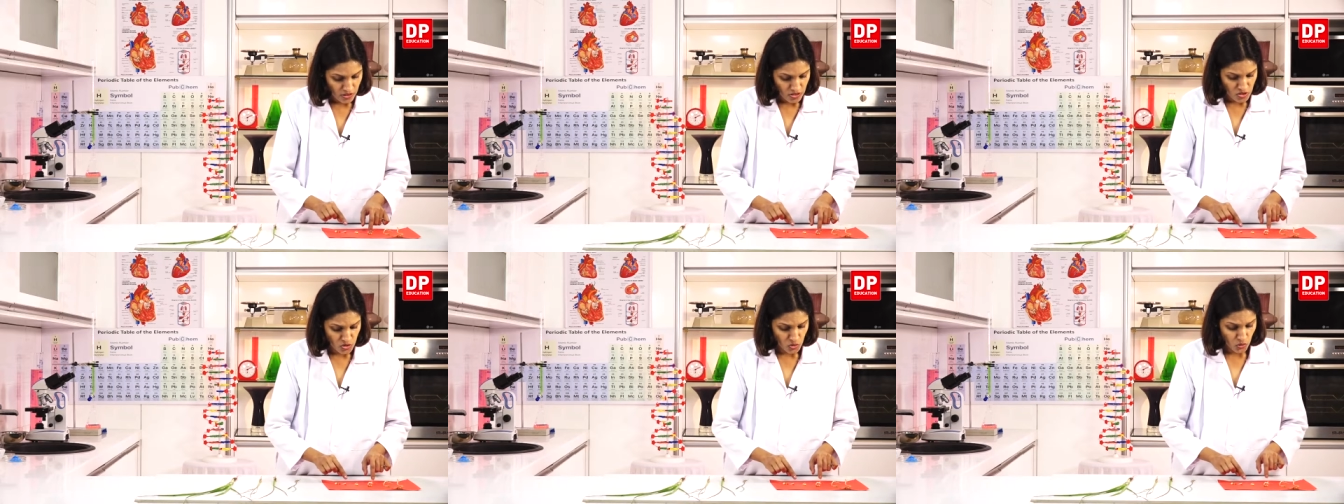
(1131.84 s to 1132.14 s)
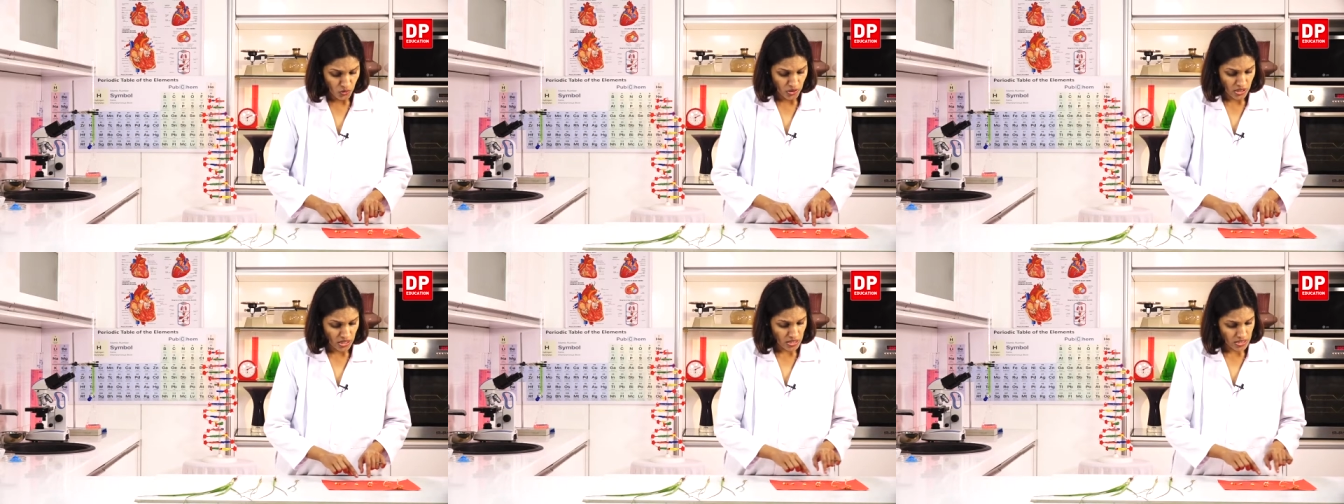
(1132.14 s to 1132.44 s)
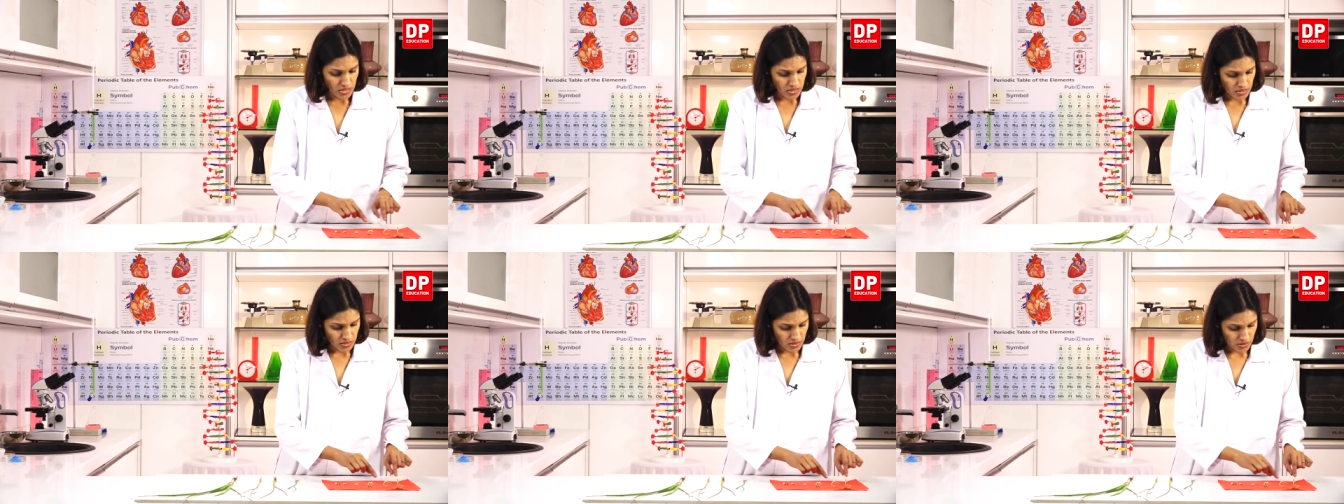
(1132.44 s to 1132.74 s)
So
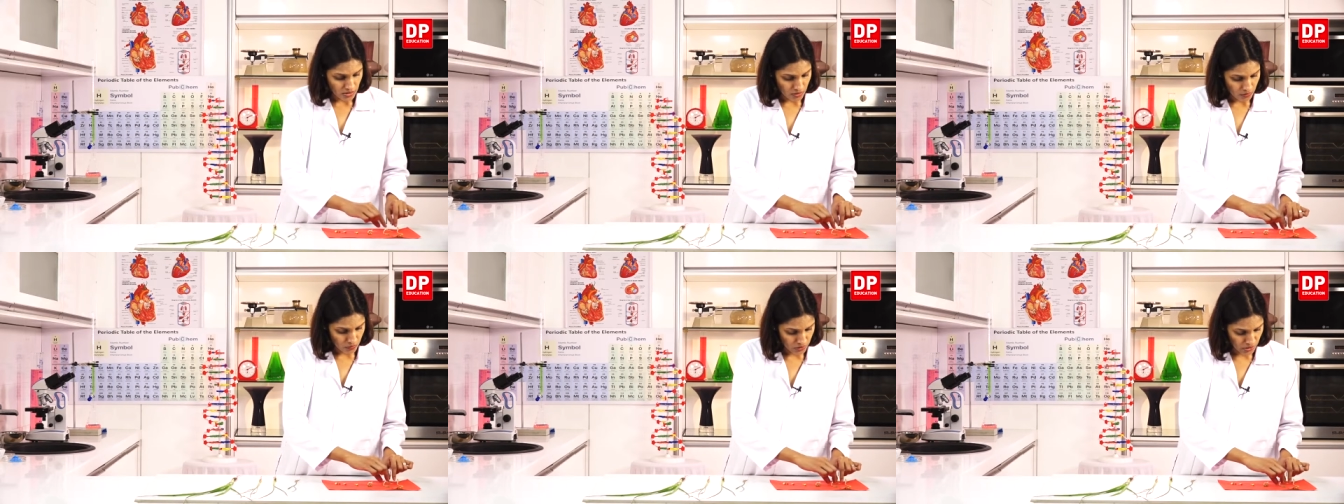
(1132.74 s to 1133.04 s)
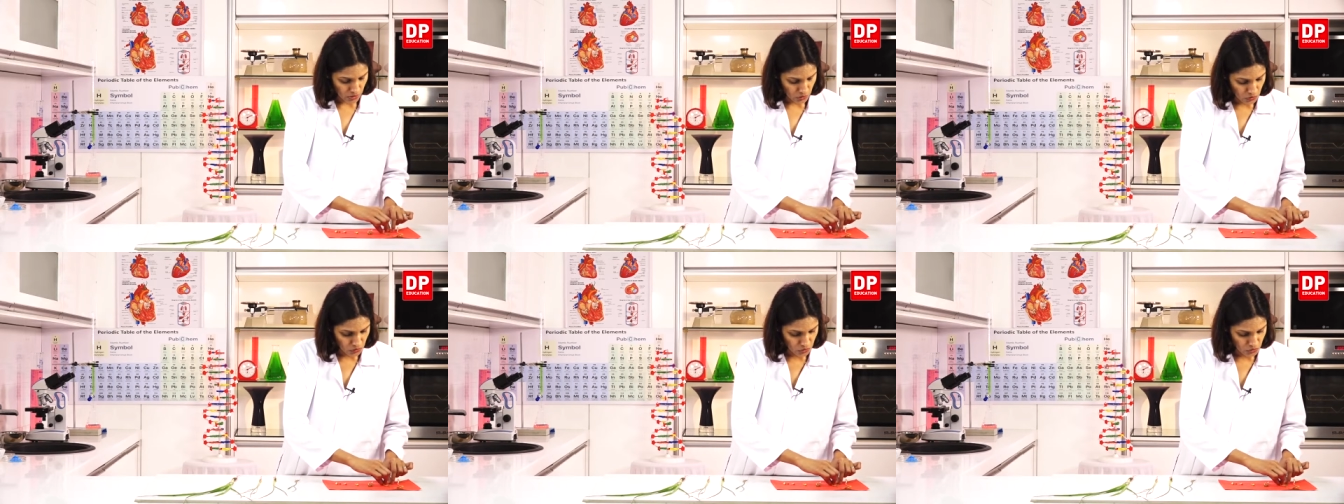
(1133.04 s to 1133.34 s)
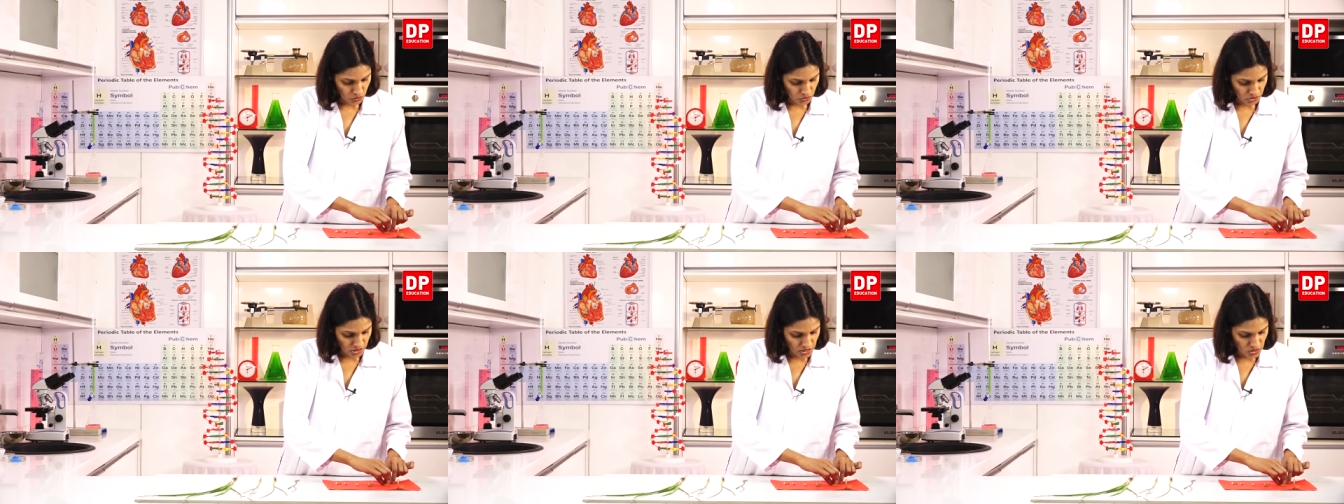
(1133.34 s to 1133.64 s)
it's, when you go
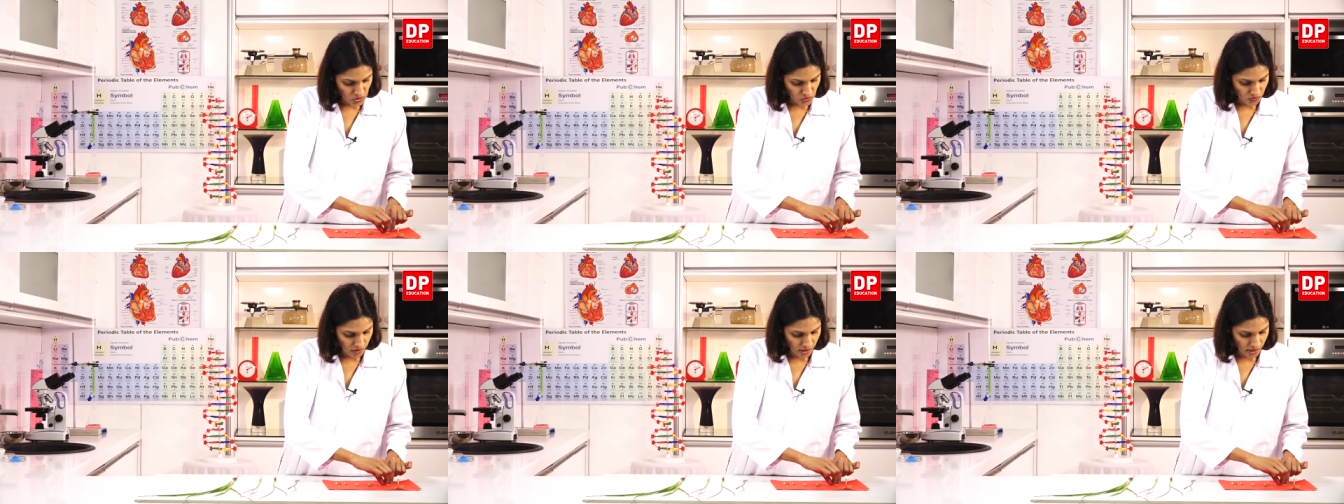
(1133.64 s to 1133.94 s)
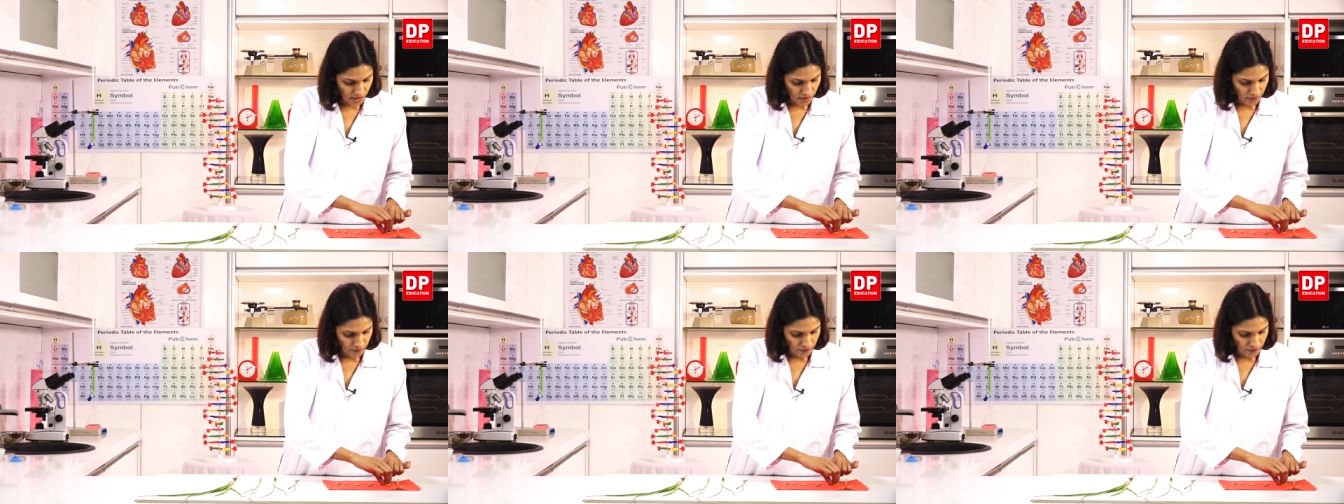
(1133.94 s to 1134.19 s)
to this one,